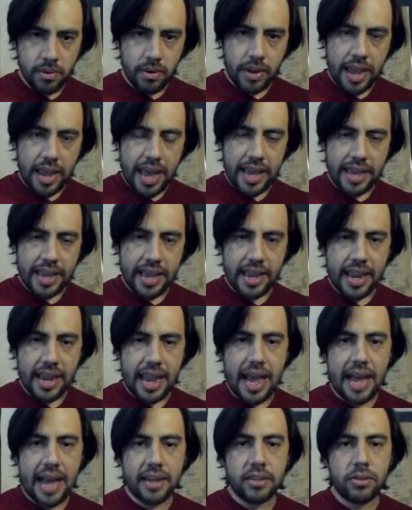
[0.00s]
Okay, I can
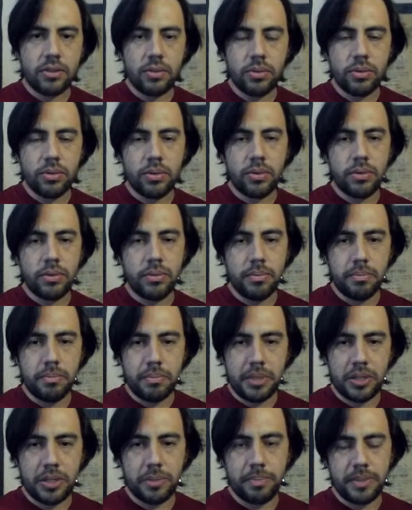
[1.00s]
capture,
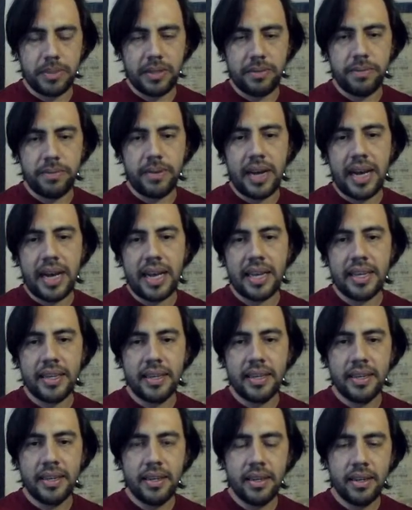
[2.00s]
bishop c5.